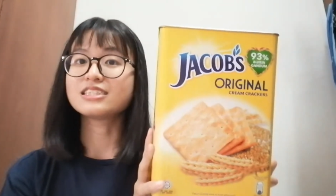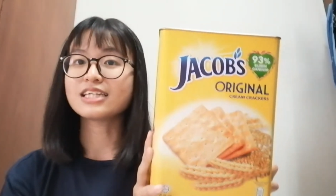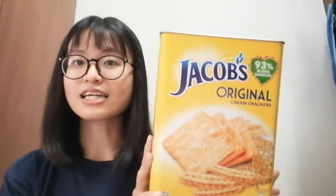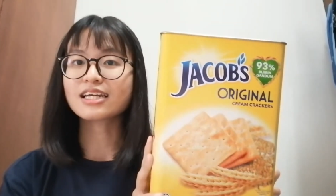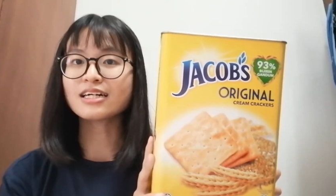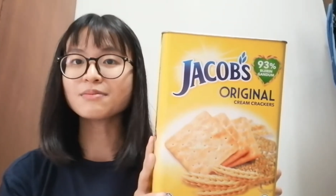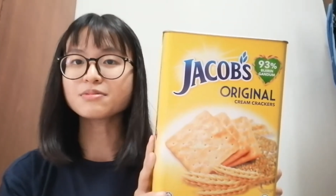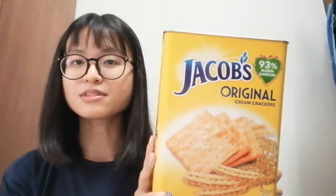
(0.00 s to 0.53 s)

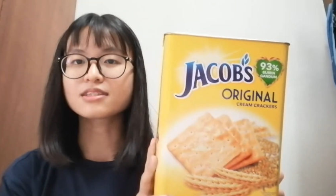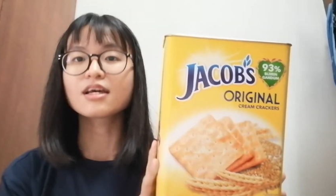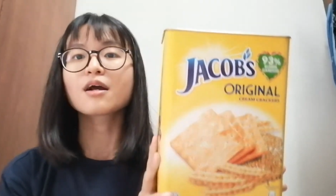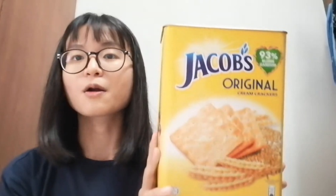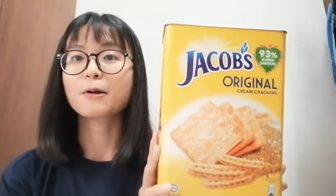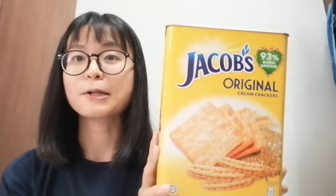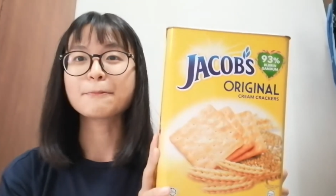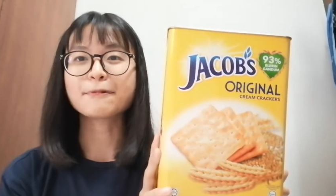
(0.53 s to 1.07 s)
Jacob's
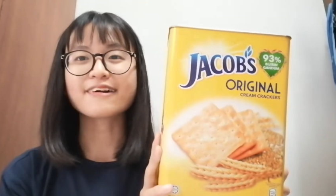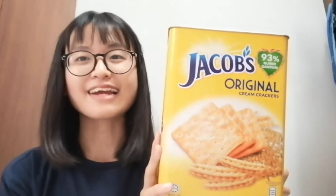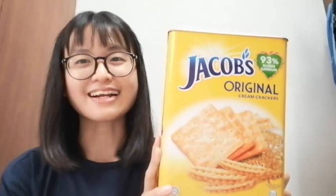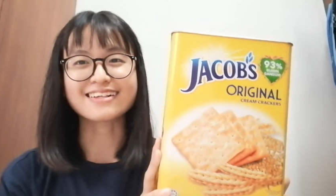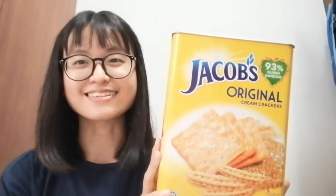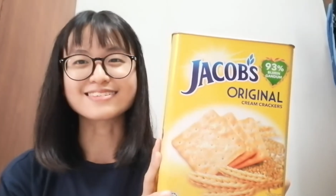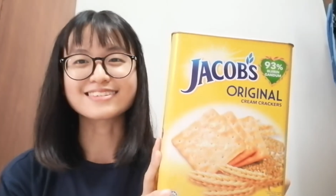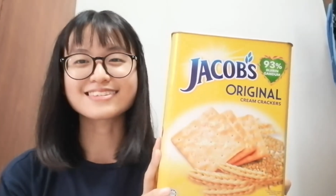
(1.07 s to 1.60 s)
cream
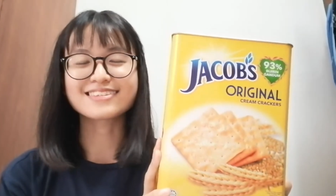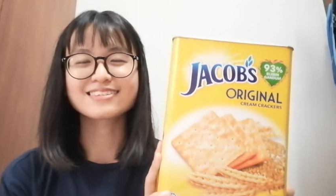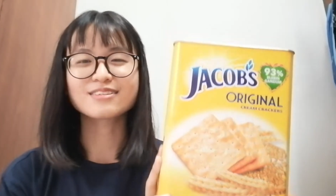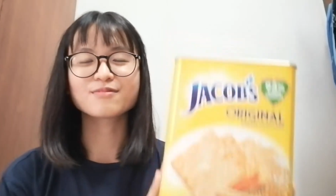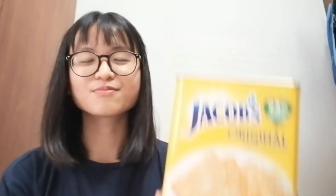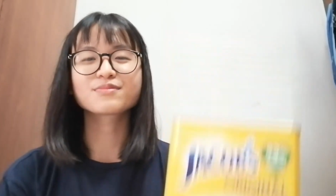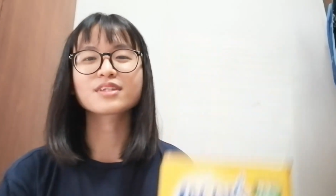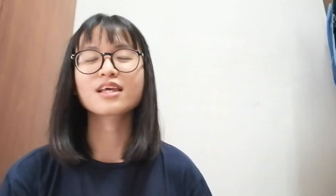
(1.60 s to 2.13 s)
crackers.
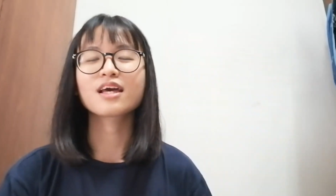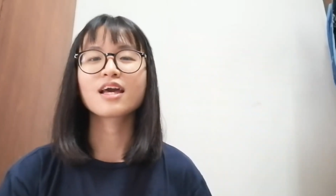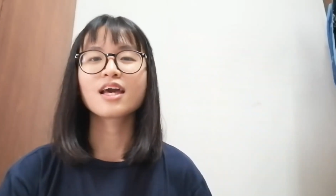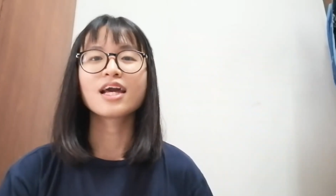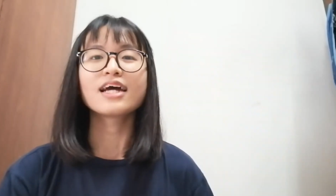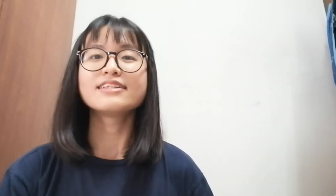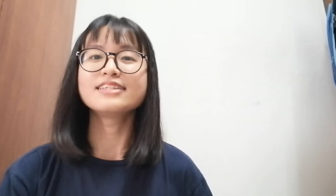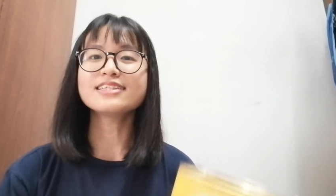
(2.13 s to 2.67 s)

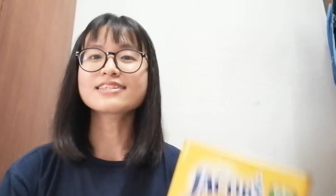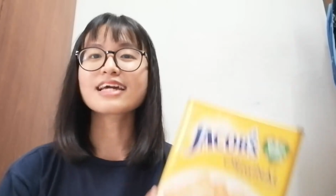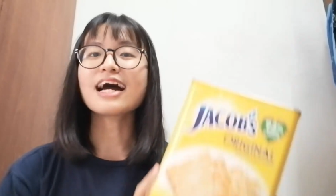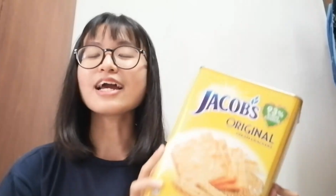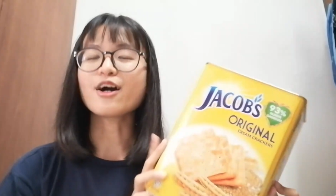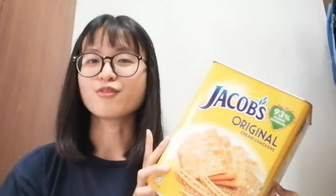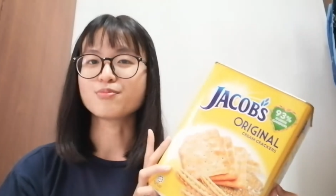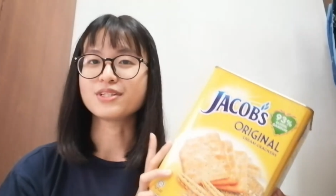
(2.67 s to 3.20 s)
This
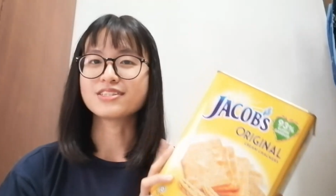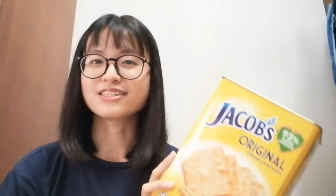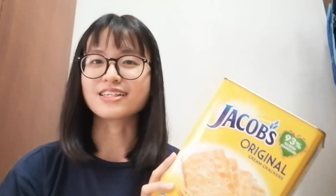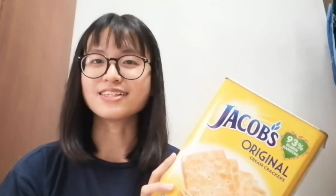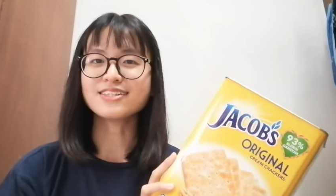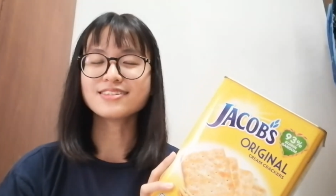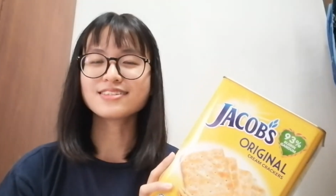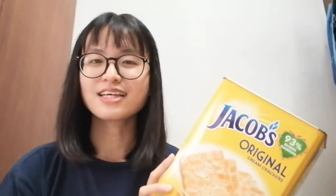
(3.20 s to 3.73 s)
kind of
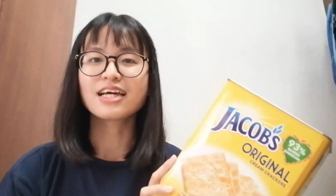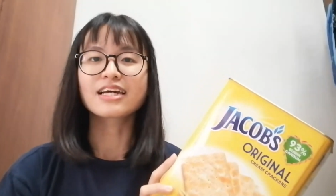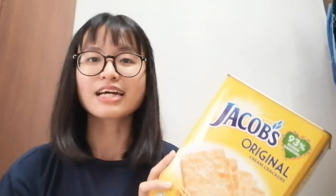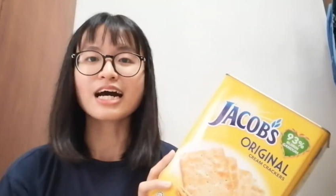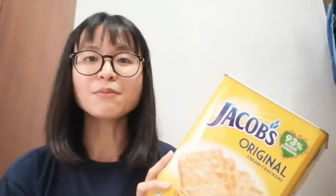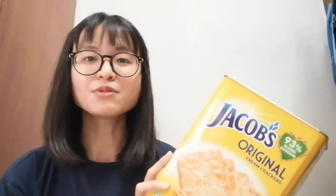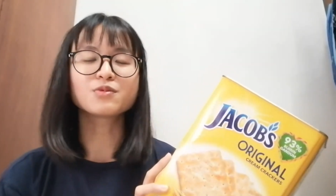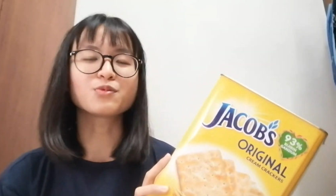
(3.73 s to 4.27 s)
biscuits
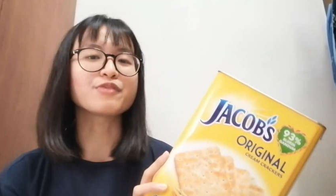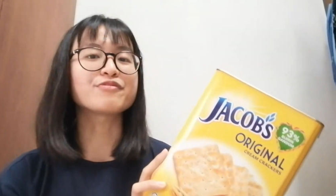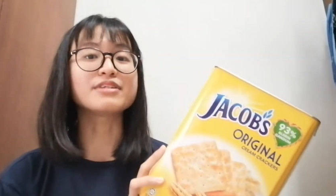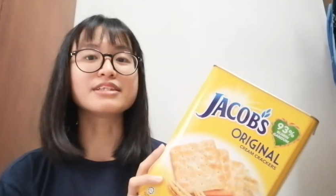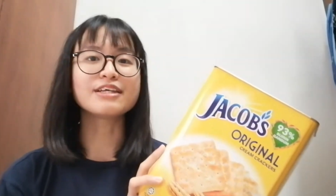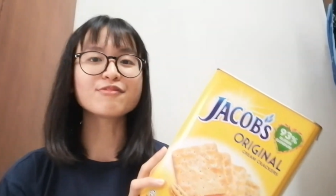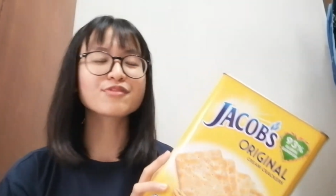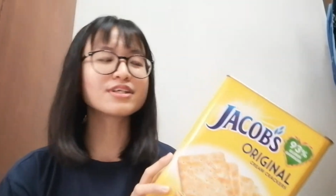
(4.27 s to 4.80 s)
comes with
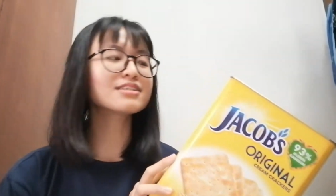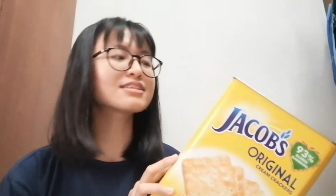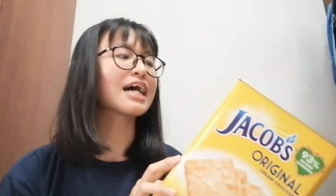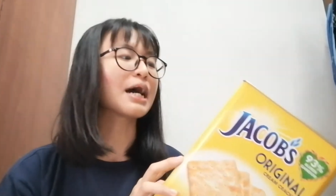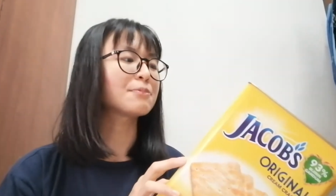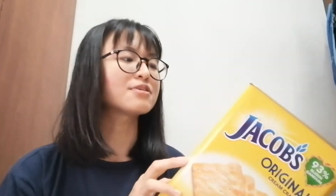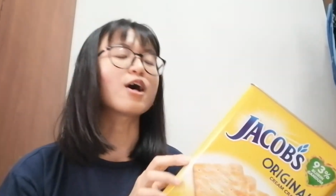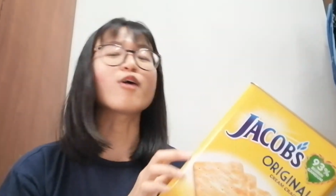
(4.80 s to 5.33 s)
different
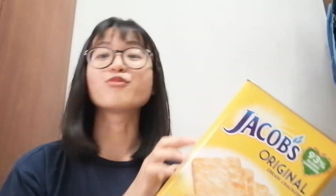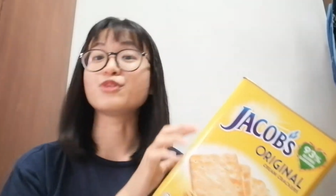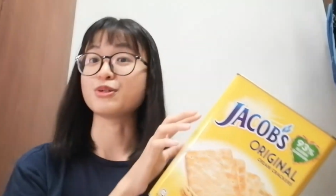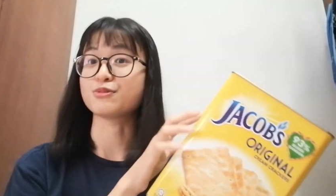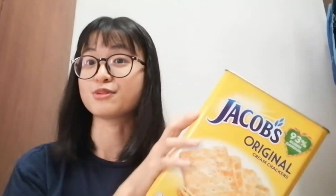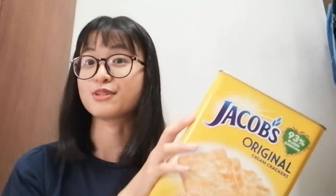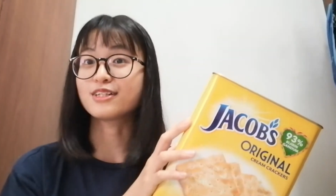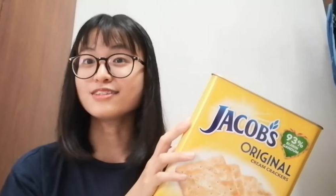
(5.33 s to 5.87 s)
types of
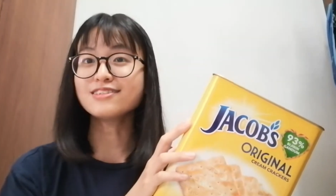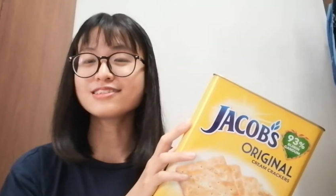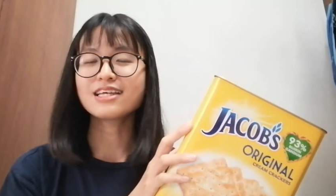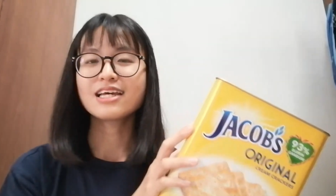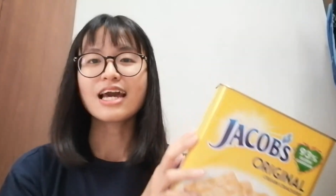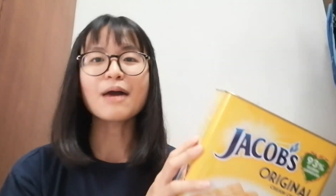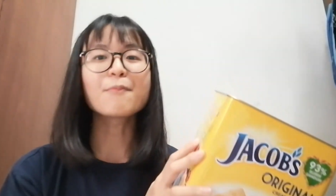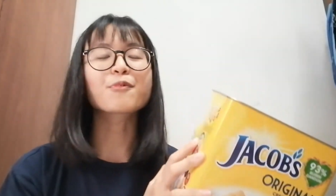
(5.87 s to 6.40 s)
nutrients
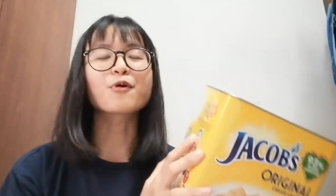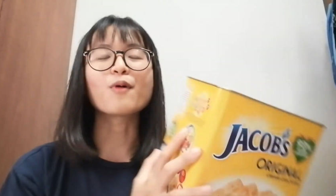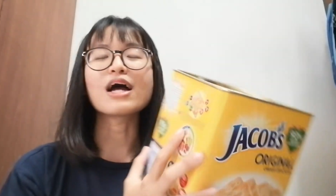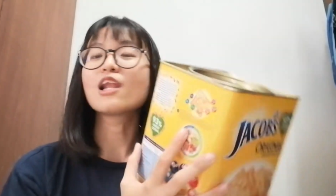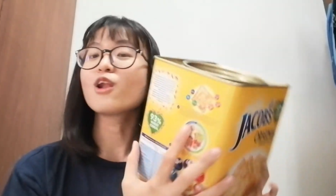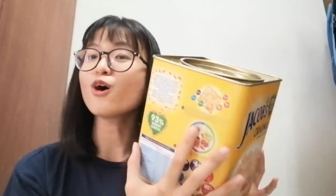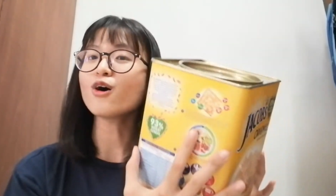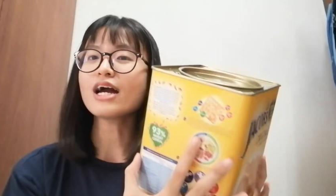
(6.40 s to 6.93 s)
and
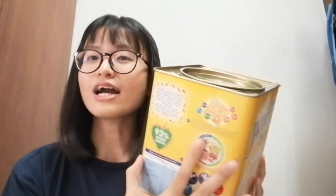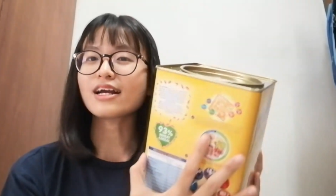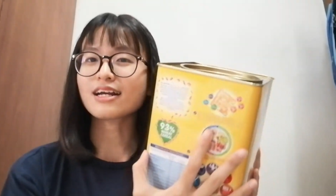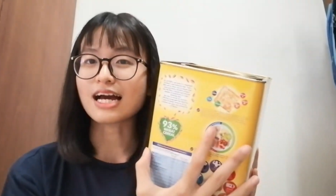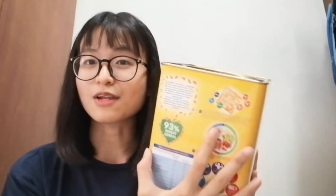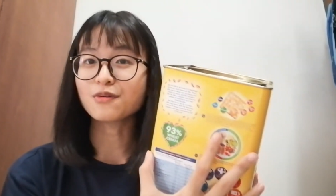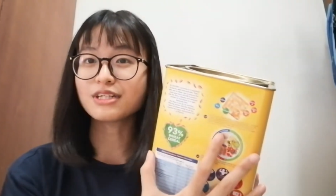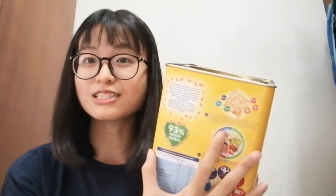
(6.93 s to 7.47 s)
provide low
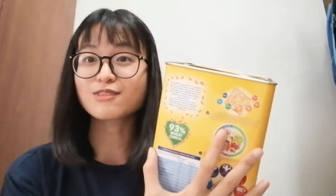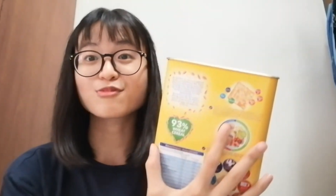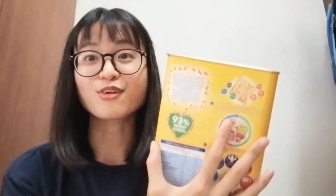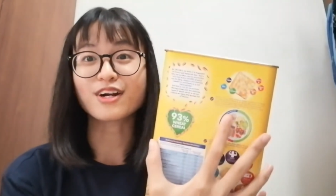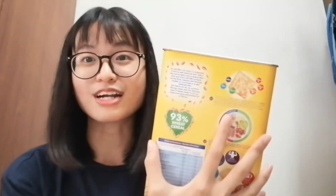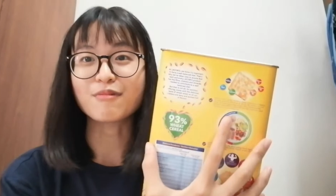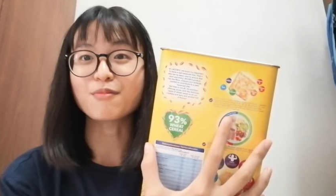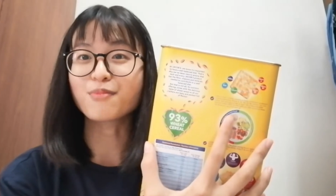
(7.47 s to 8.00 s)
calories
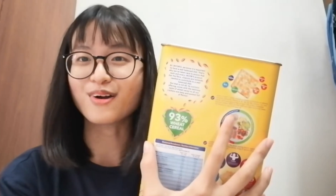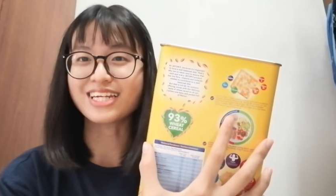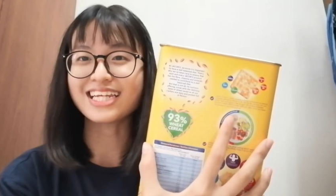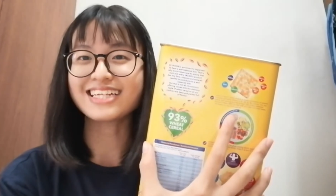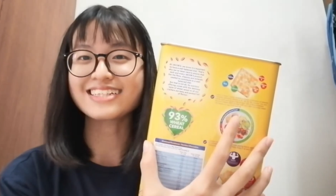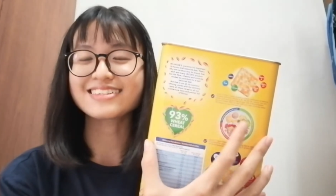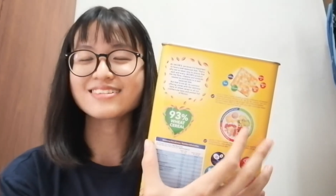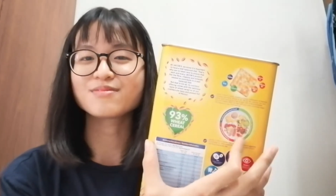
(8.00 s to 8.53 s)
for our
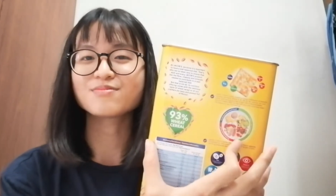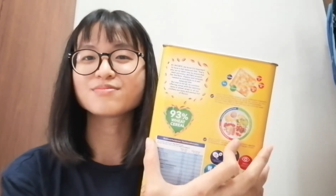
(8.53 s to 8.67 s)
body.